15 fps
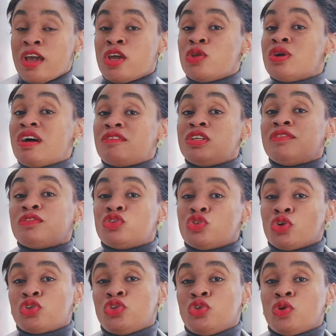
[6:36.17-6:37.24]
You haven't even
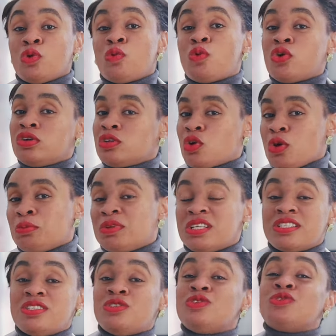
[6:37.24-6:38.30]
done your 1
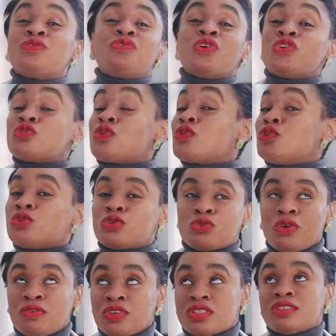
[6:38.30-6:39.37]
completely. You've not done your
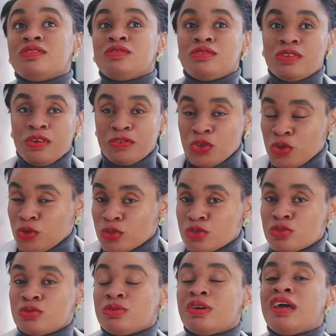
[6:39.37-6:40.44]
2, obviously you've not done your
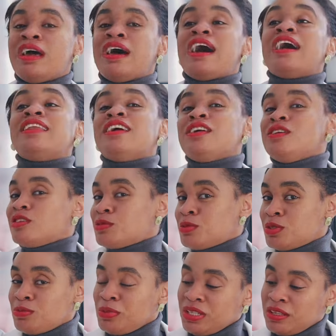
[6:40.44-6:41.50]
2, and then you're
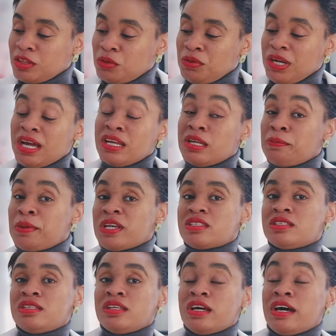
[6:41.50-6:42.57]
supposed to be in 3, and the
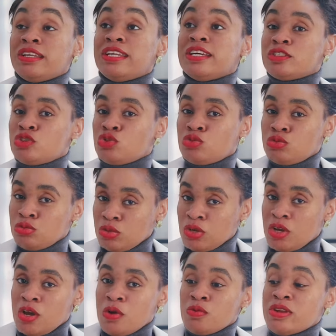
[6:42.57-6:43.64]
person, and there's 2
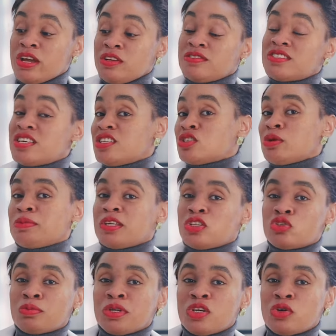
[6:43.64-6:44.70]
that you've sent something
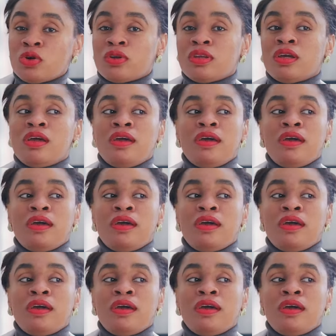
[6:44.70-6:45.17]
to be done.